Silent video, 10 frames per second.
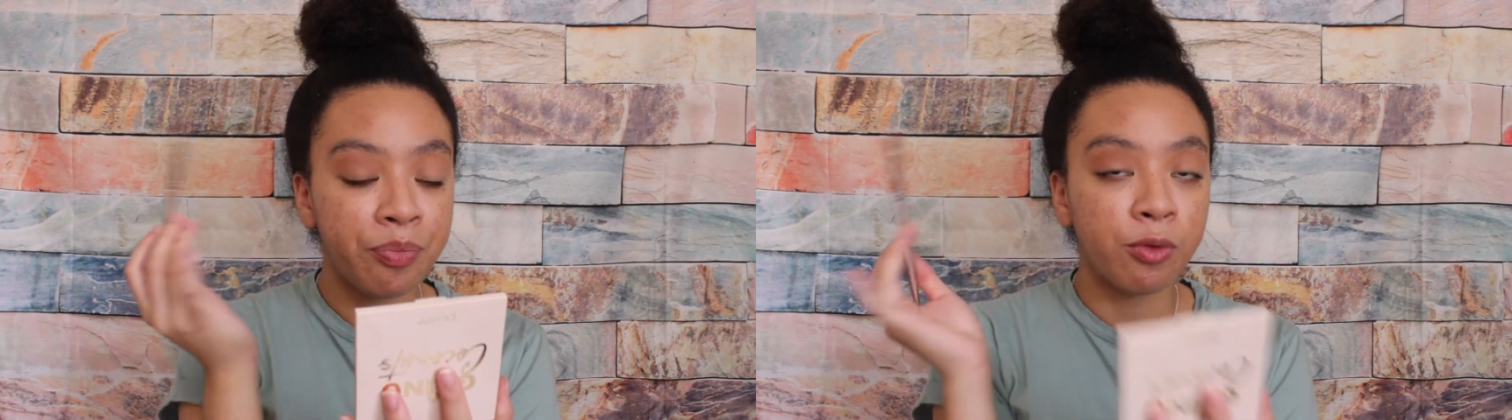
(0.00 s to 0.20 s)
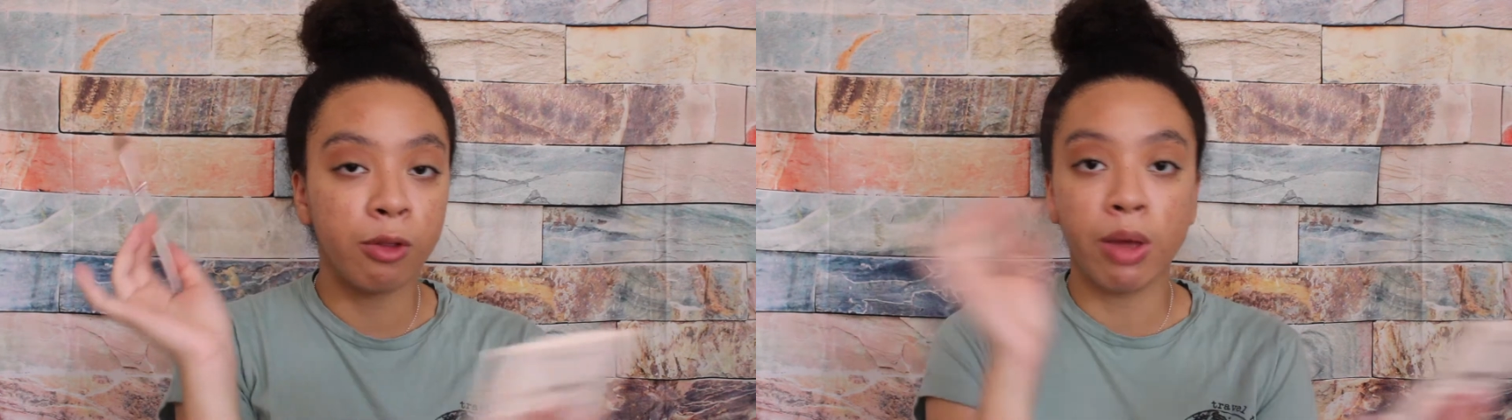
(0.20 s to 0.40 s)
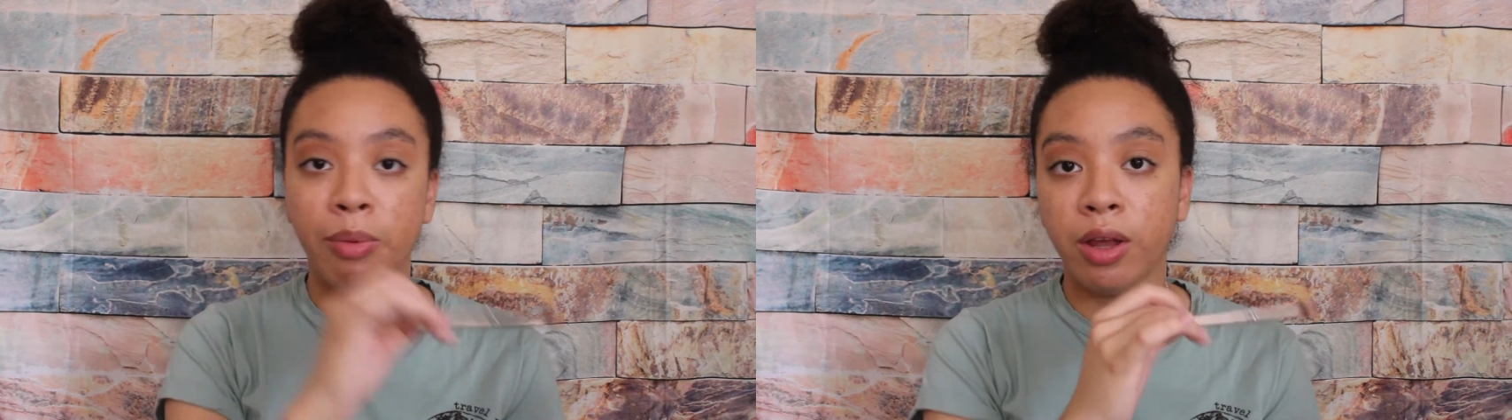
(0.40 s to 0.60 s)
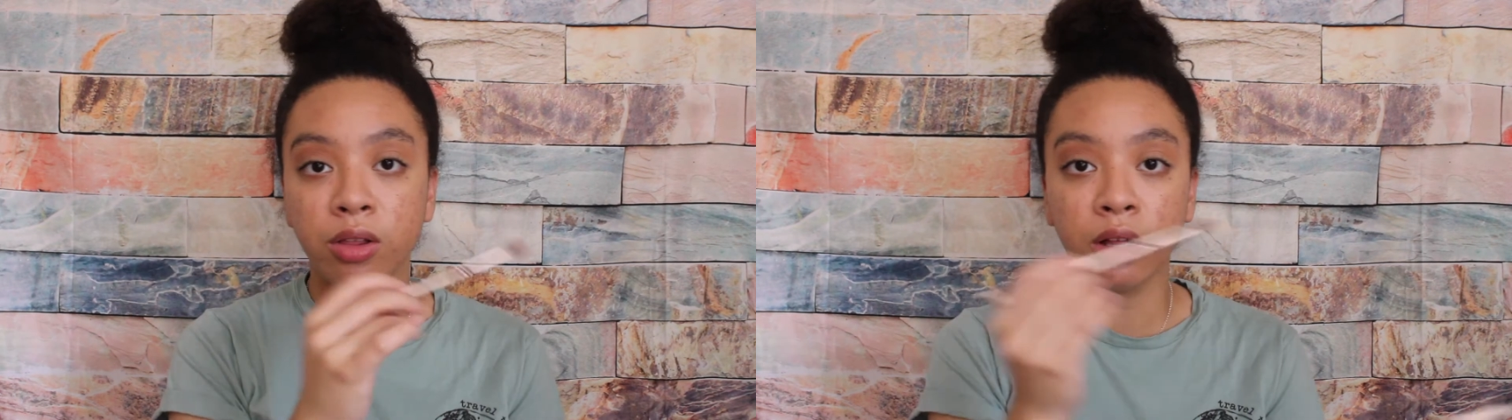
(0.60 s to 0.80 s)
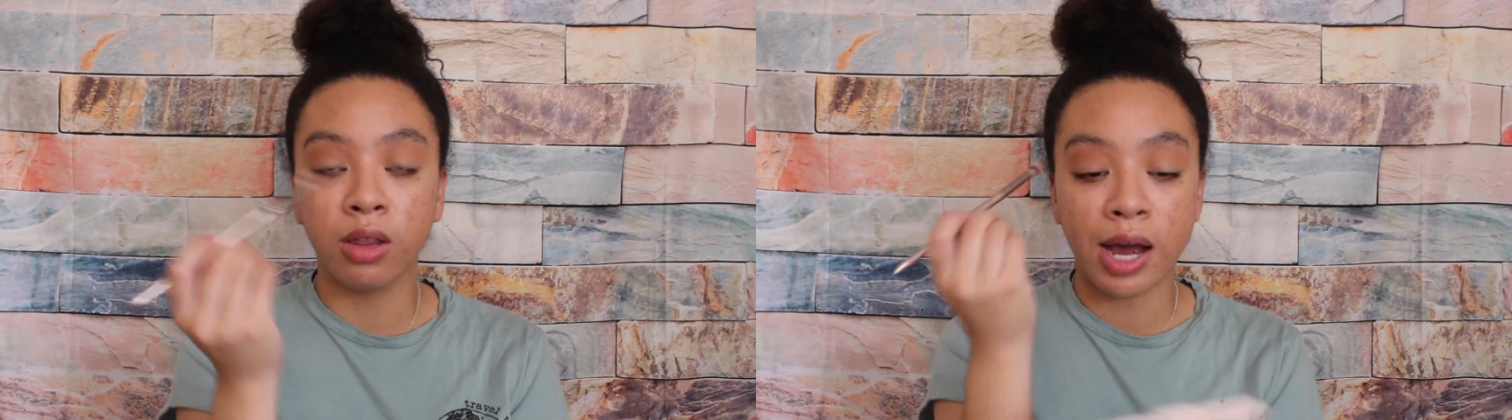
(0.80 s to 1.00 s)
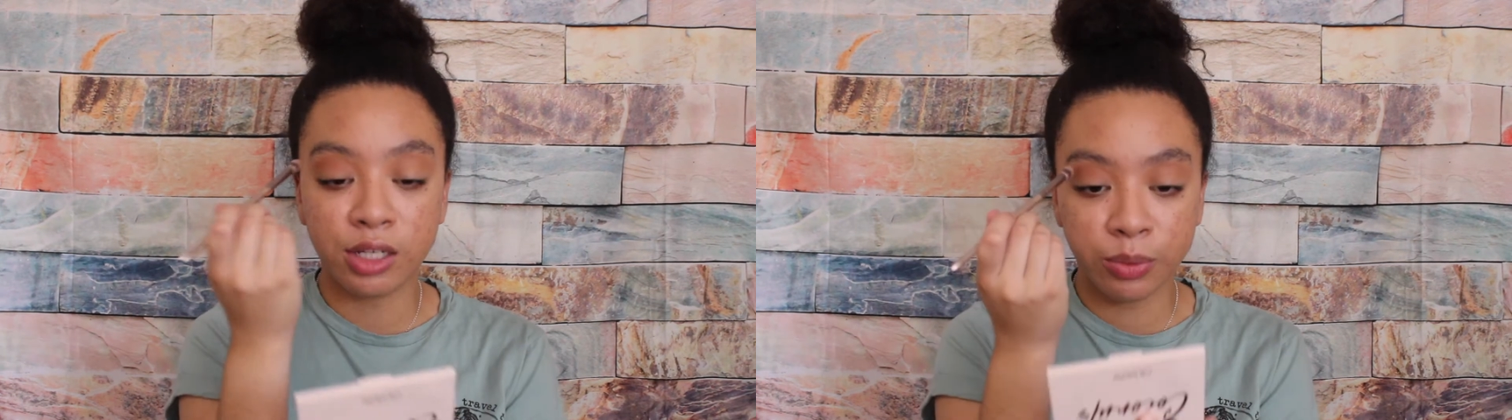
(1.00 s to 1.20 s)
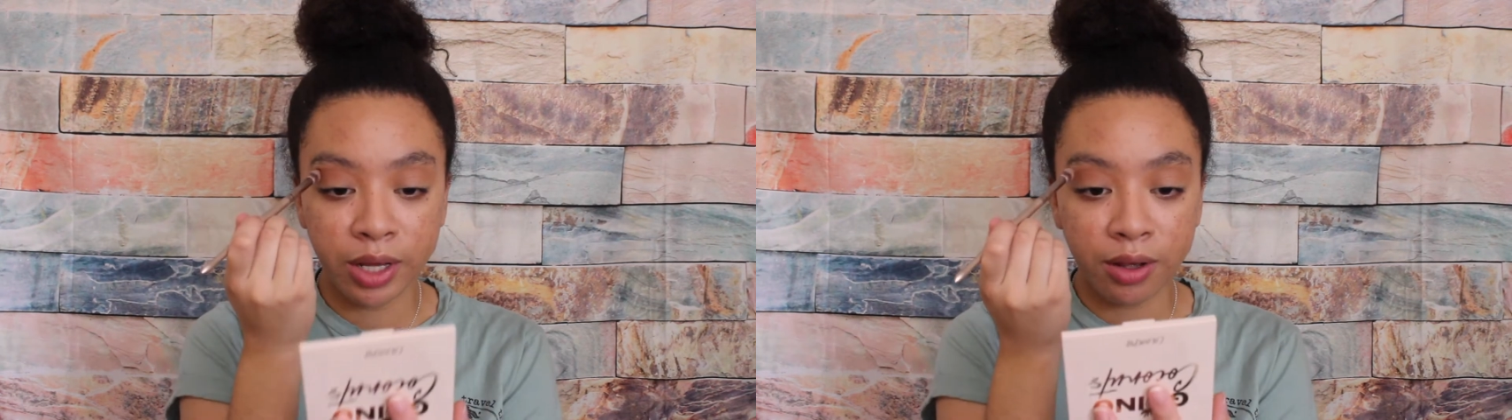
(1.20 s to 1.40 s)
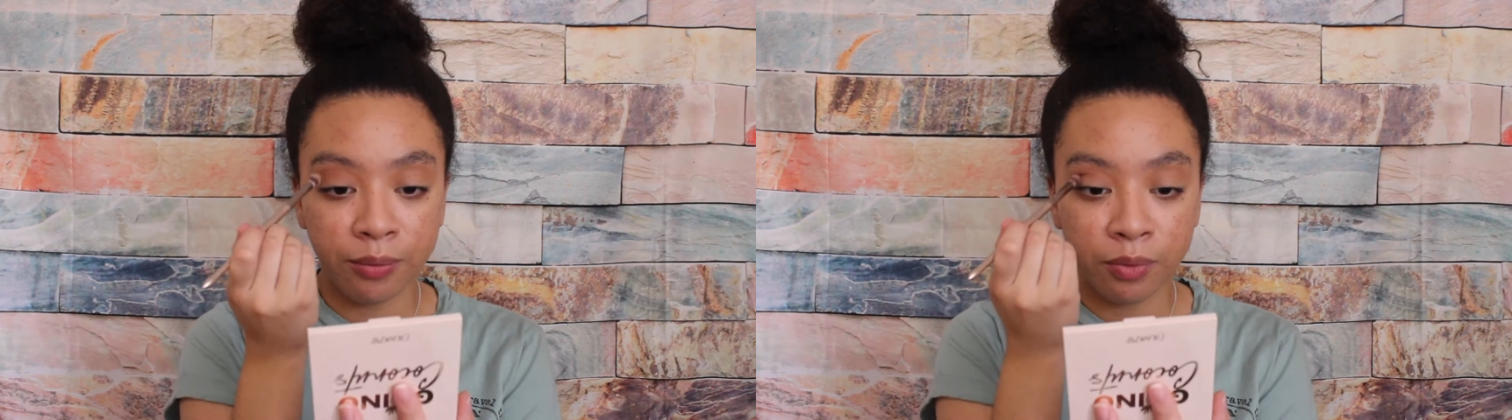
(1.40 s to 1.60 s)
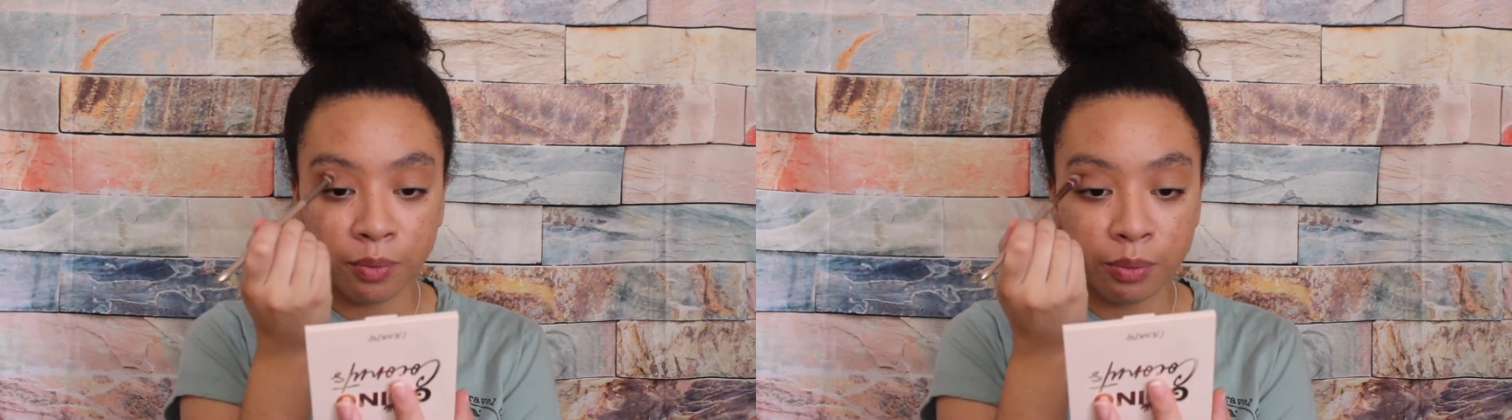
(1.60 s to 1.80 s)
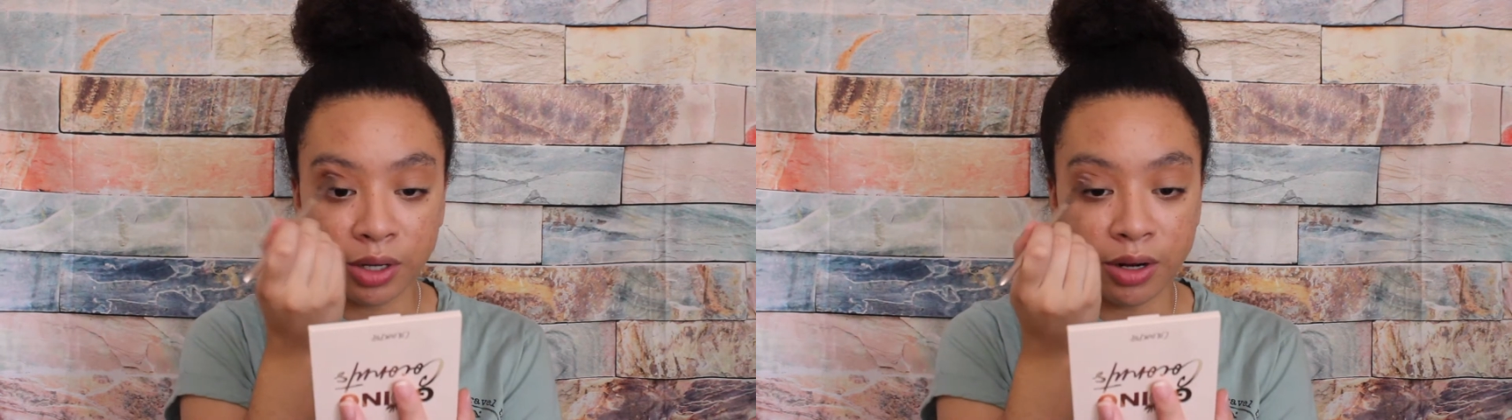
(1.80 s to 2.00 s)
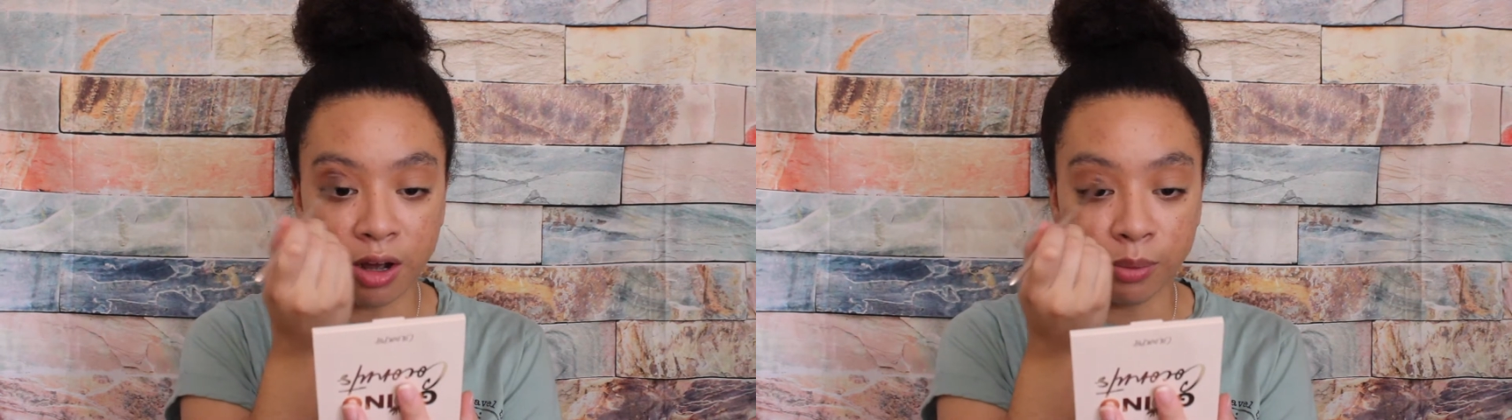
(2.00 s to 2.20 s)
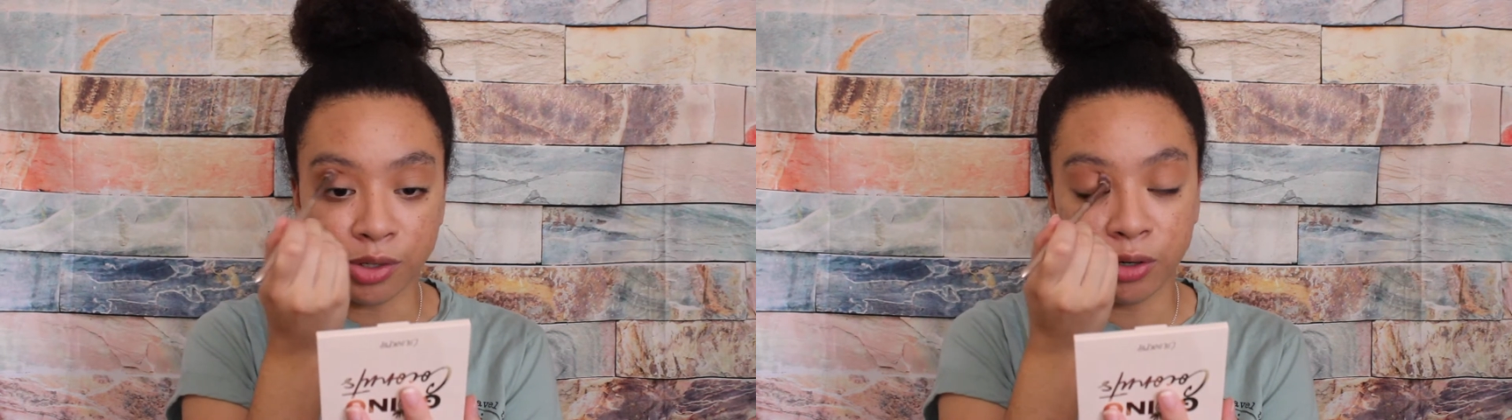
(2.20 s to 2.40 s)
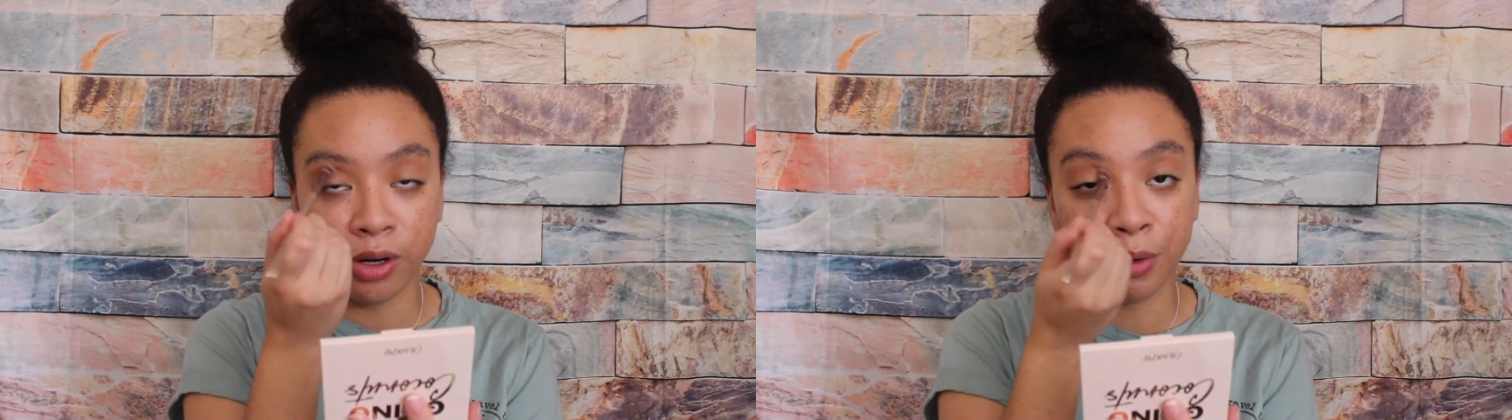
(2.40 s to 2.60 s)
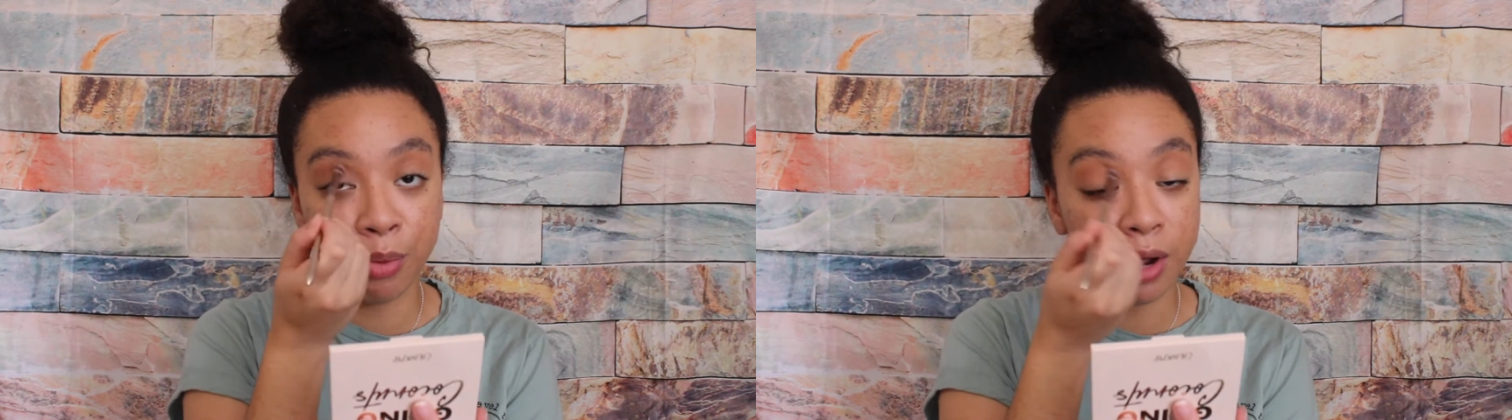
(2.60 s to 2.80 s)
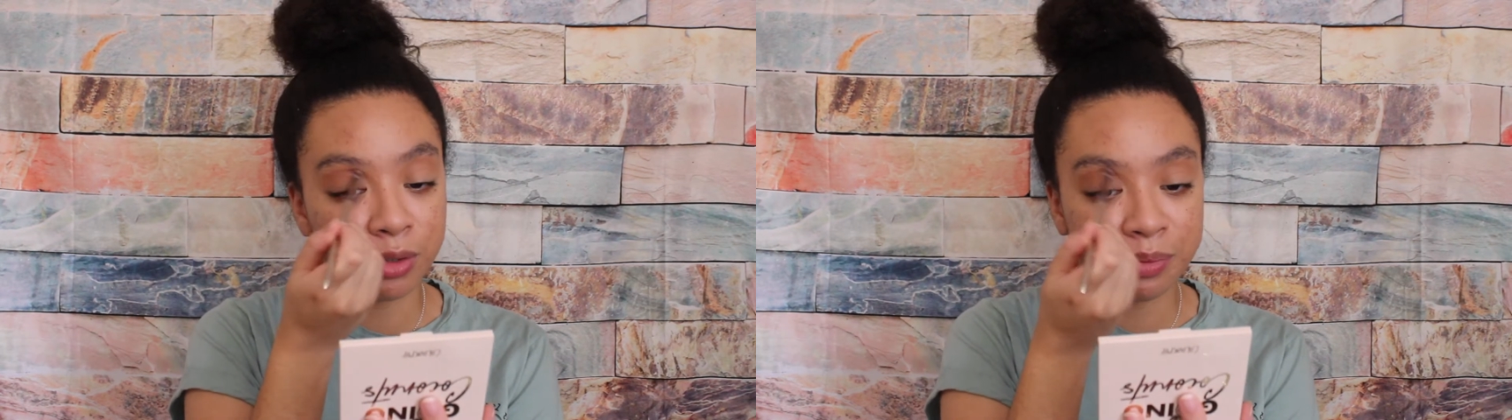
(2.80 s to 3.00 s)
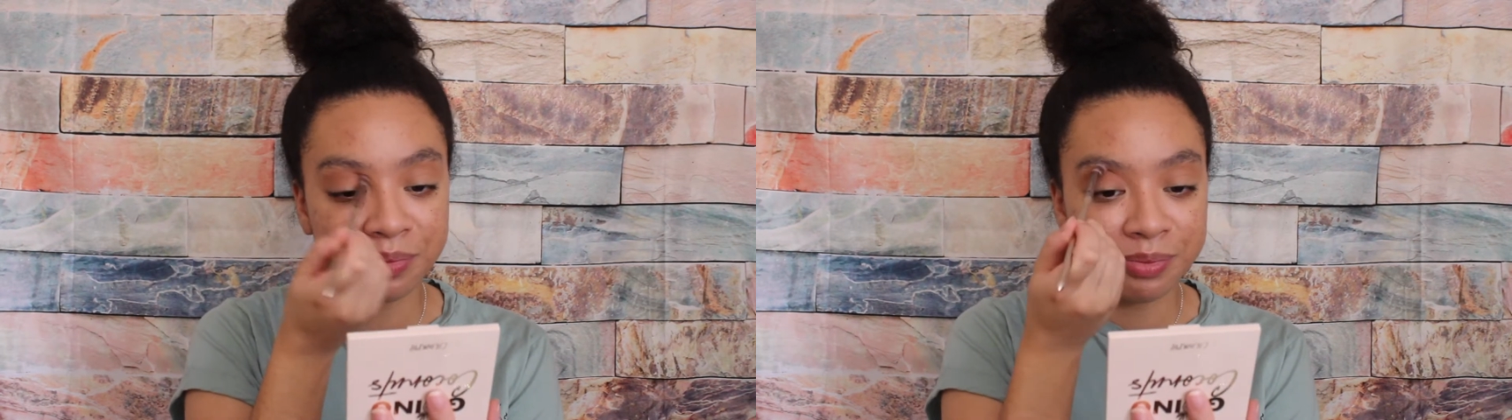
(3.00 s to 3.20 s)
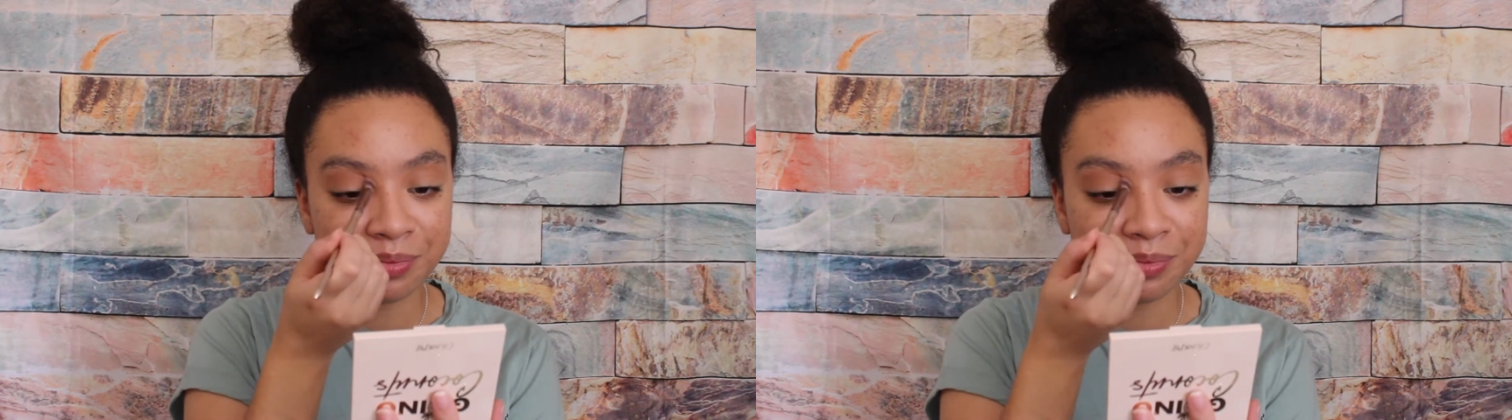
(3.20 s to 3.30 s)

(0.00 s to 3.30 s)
with my pink look last week, but now I'm just doing it with browns.